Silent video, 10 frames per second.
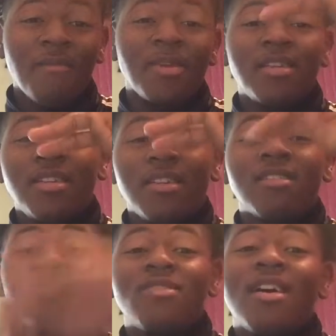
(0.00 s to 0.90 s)
comment,
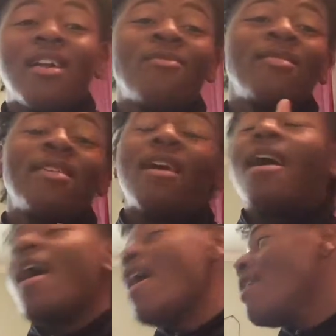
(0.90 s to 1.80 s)
share, subscribe. We
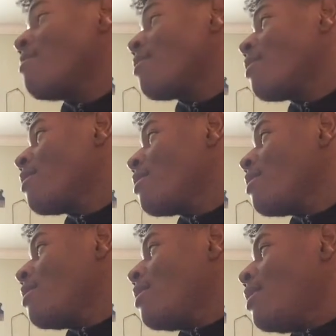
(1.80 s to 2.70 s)
y'all, Hey, bro.
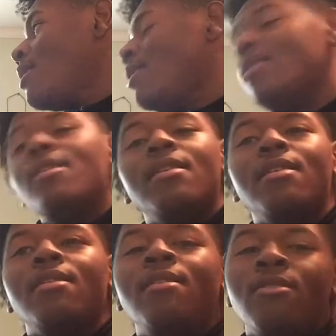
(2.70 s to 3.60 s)

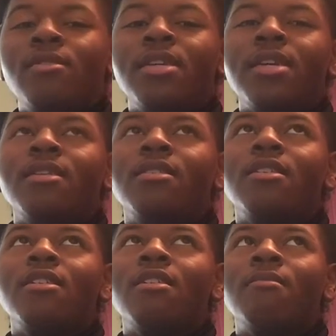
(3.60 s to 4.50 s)
New
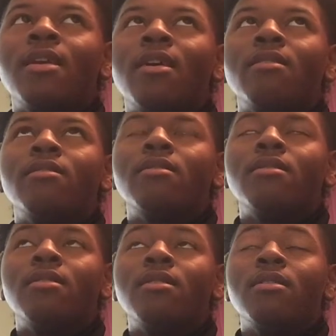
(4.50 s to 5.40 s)
DLC coming out.
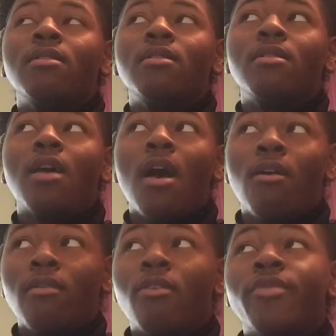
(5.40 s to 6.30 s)

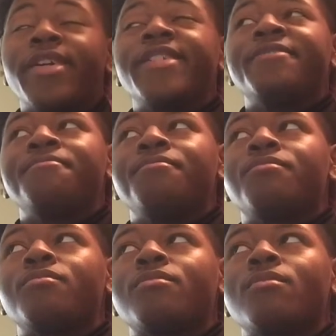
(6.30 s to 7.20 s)
I don't know when.
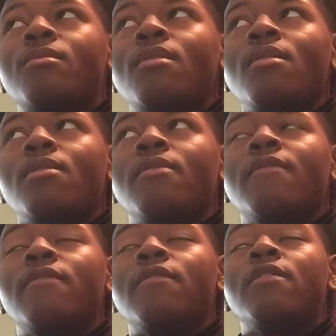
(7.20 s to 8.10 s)

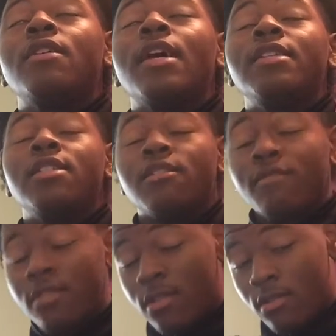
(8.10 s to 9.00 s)
it's
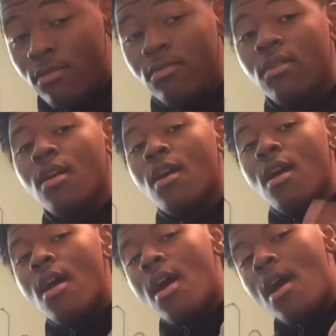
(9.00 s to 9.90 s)
a row 2.
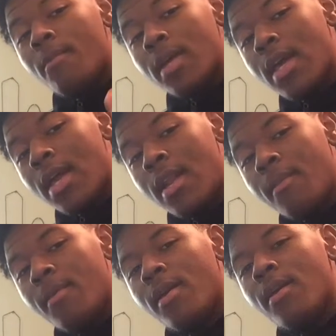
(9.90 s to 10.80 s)
I'ma catch
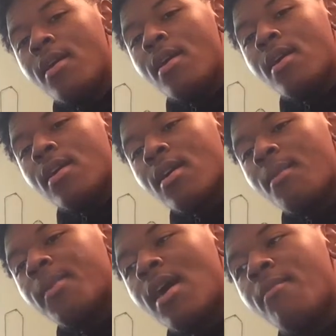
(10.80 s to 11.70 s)
that bit.
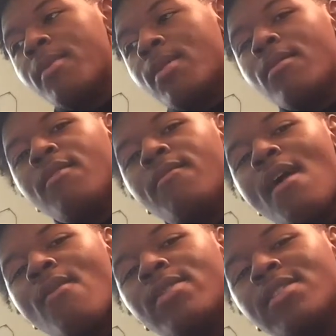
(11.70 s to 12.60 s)
Comment down below if
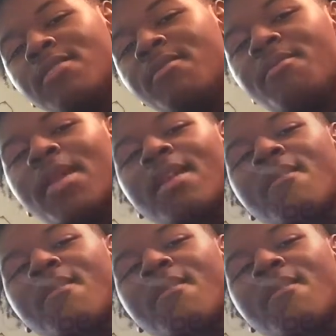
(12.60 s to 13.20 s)
y'all wanna see me play